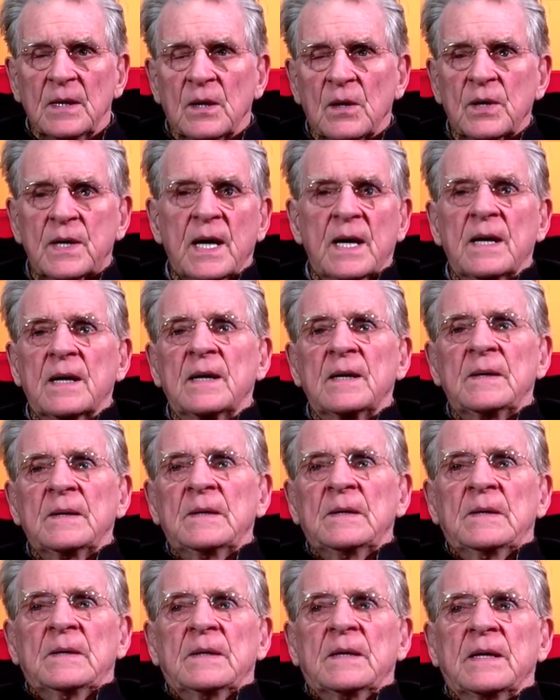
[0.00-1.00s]
Okay.
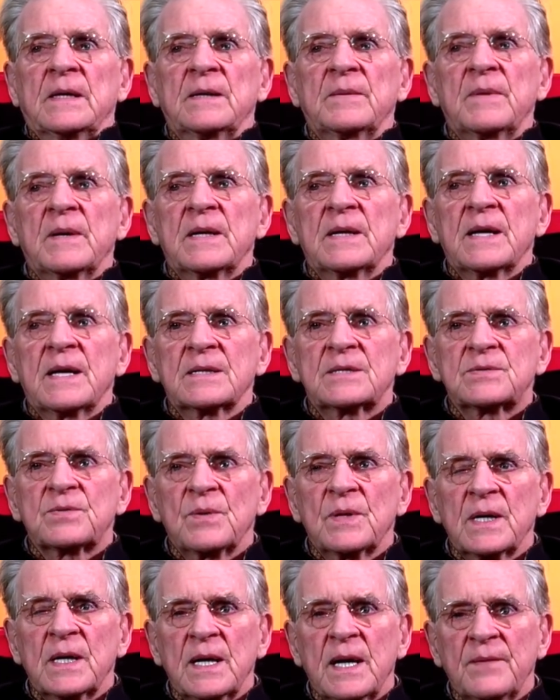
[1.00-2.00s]
Anyway, that's
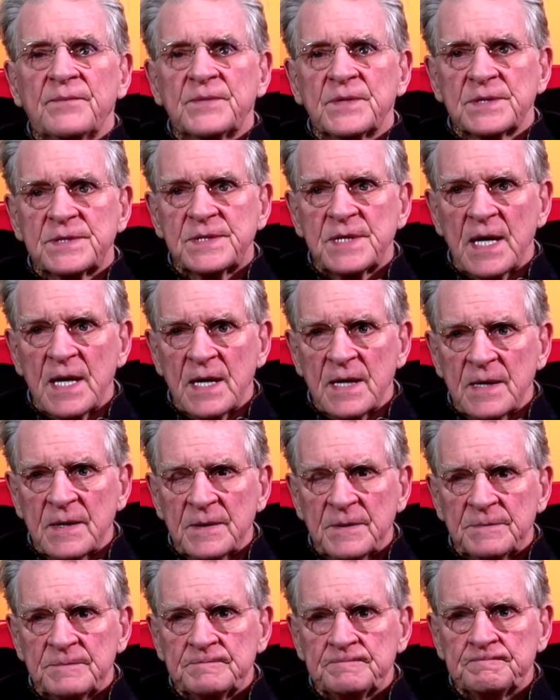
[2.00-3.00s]
what I have to
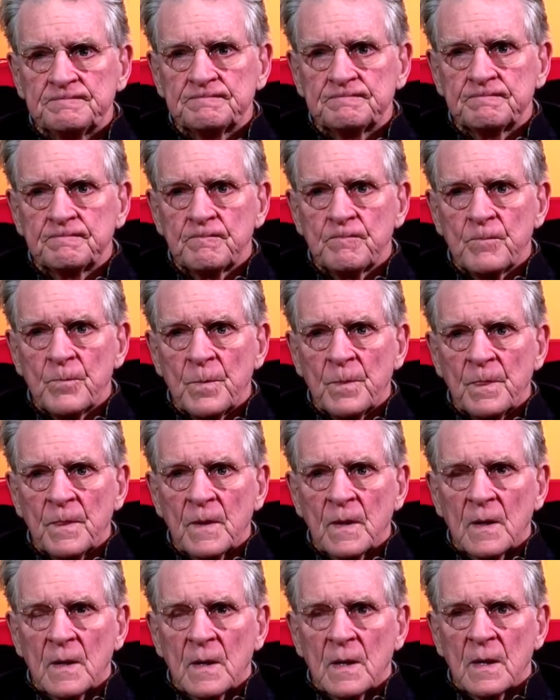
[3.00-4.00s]
say
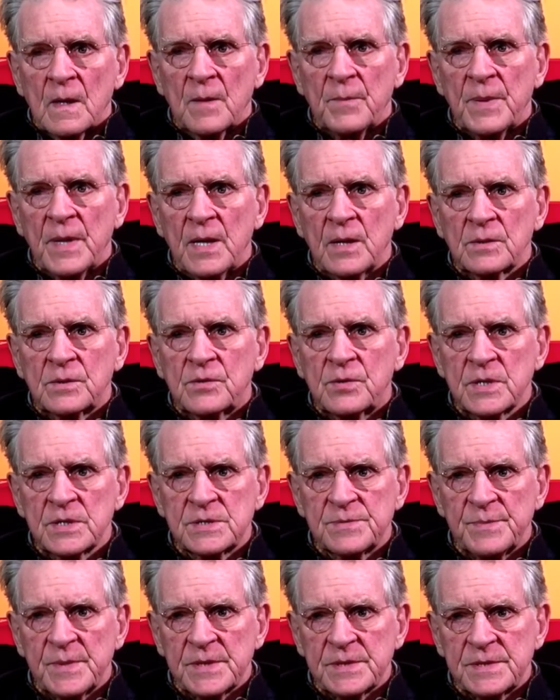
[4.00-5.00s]
about
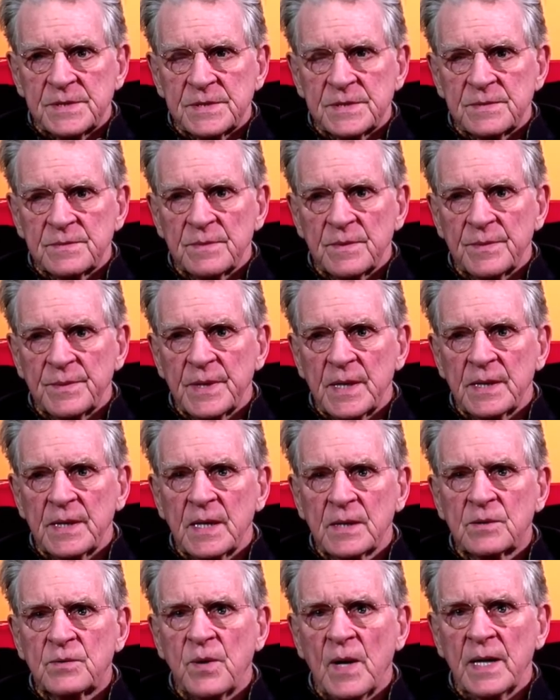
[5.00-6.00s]
Christmas.
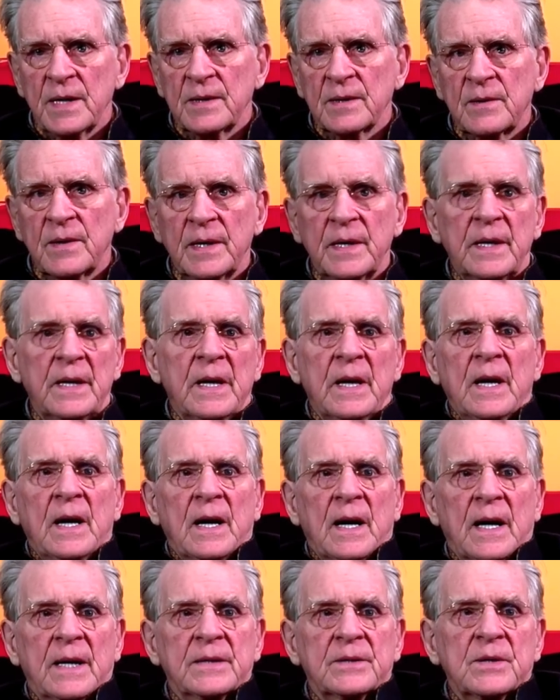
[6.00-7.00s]
Not quite. Not quite.
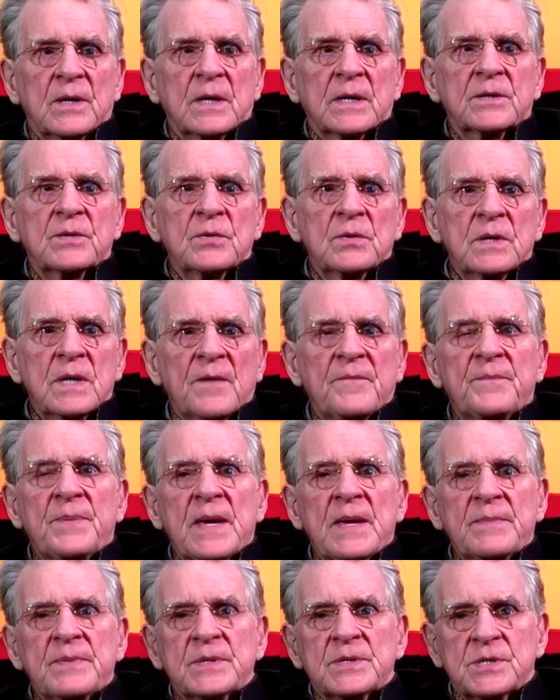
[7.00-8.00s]
I do, I do love
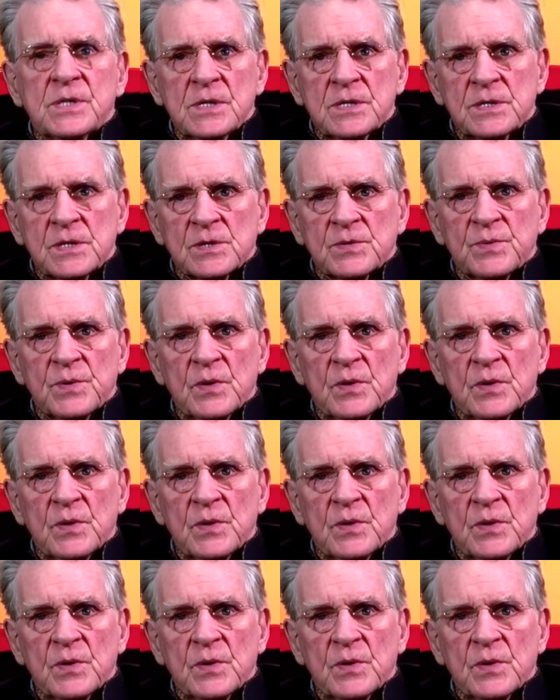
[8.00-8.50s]
baby Jesus.